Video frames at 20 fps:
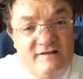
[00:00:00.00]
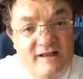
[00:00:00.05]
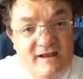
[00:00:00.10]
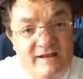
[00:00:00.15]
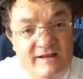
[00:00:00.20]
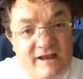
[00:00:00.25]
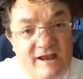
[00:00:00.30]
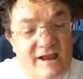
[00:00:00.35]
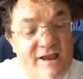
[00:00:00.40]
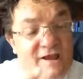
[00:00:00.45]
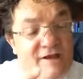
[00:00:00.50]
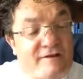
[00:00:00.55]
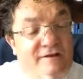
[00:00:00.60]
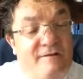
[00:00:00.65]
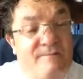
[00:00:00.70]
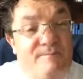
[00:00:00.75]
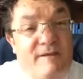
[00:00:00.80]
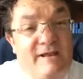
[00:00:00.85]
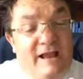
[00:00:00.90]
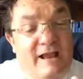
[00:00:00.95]
like
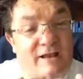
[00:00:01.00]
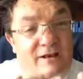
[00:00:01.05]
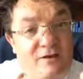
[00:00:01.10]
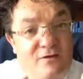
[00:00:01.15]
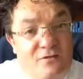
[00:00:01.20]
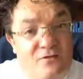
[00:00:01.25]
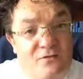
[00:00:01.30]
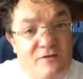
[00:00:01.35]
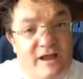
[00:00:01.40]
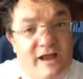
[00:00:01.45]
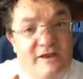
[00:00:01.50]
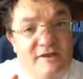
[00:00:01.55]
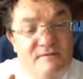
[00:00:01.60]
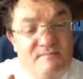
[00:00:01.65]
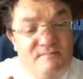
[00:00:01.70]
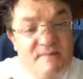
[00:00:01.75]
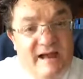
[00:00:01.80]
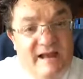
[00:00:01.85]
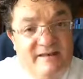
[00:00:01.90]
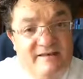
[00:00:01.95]
to be alone and
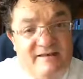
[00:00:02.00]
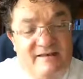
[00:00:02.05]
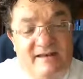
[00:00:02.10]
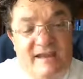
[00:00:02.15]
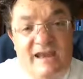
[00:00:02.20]
abandoned.